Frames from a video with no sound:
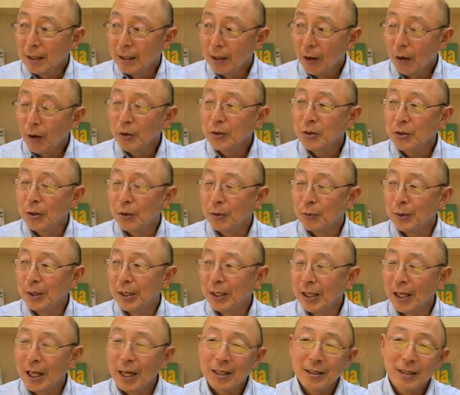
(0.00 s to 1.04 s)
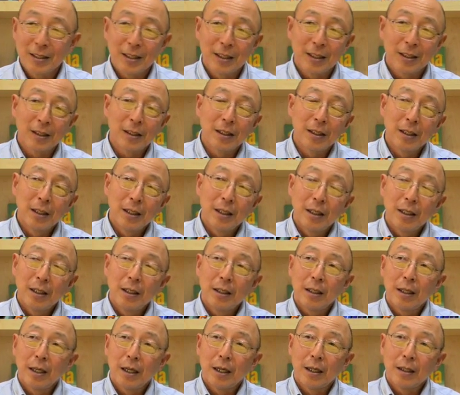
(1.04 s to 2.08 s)
also realizing
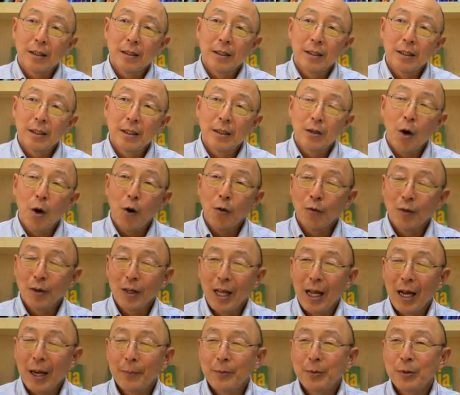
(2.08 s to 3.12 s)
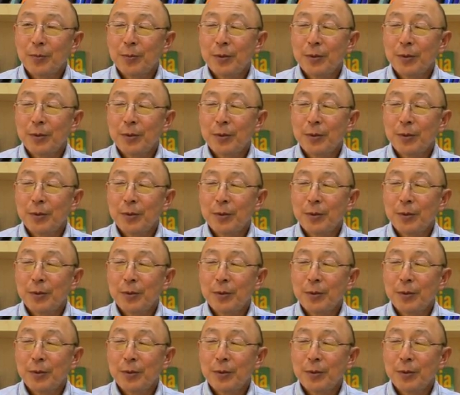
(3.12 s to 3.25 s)
uh, the overlaps